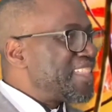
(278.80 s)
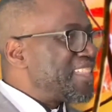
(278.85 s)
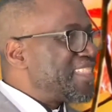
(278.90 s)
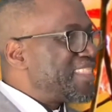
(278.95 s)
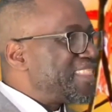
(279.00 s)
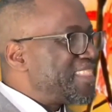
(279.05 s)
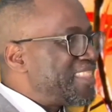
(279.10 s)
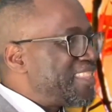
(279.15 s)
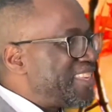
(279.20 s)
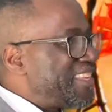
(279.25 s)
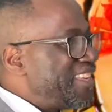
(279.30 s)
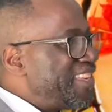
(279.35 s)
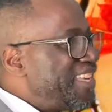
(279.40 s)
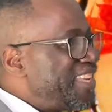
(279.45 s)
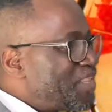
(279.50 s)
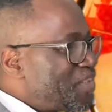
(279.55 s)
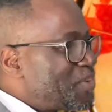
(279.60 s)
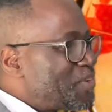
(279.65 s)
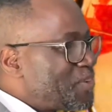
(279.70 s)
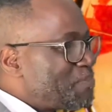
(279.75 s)
the
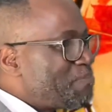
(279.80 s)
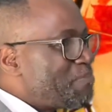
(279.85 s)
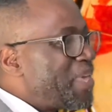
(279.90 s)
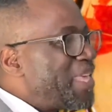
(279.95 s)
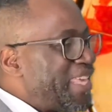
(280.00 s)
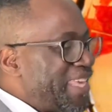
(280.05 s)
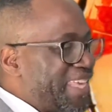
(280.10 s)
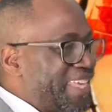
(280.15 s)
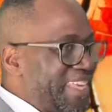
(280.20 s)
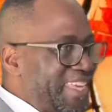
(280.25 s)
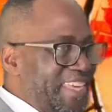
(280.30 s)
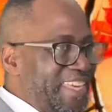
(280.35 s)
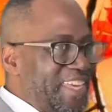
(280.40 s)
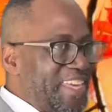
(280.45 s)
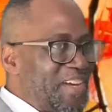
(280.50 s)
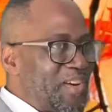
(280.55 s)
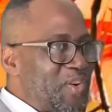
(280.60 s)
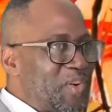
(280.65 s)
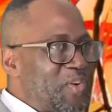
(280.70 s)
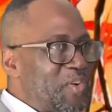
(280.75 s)
little pig
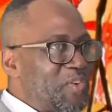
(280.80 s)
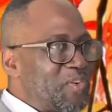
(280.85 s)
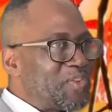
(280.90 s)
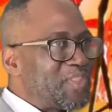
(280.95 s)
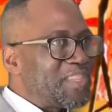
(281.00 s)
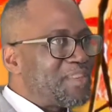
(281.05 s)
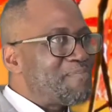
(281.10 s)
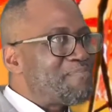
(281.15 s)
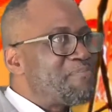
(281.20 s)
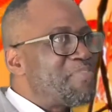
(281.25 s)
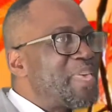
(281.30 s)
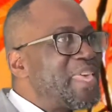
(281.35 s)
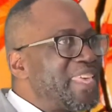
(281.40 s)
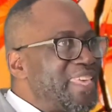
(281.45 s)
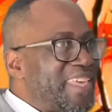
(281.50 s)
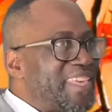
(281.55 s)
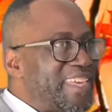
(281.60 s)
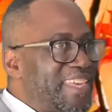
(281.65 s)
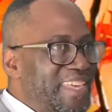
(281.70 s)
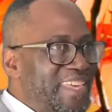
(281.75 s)
or the pig